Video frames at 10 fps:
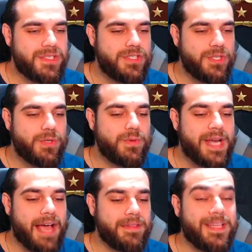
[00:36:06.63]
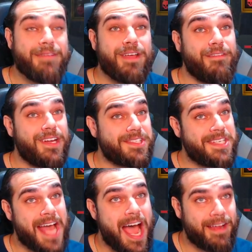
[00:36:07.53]
do, now that they've given us
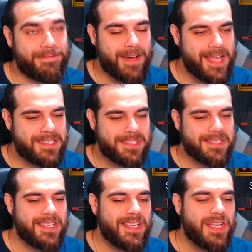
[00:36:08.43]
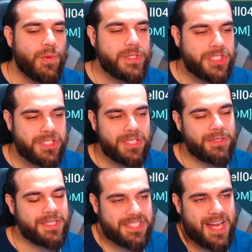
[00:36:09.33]
9 fights, which is
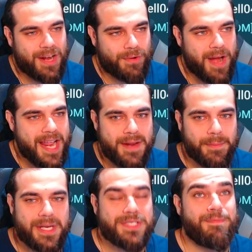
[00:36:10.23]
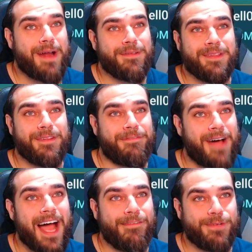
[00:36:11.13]
still, it's not great, but it's better than the
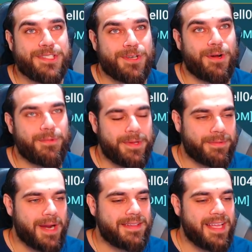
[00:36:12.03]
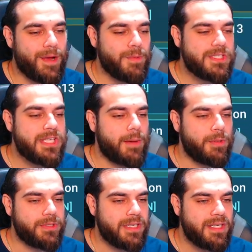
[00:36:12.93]
5 we started with, right? They almost
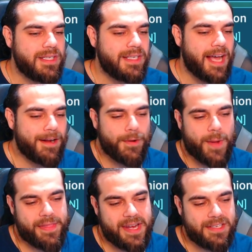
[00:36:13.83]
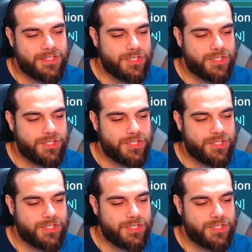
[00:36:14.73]
doubled. I don't know why they didn't just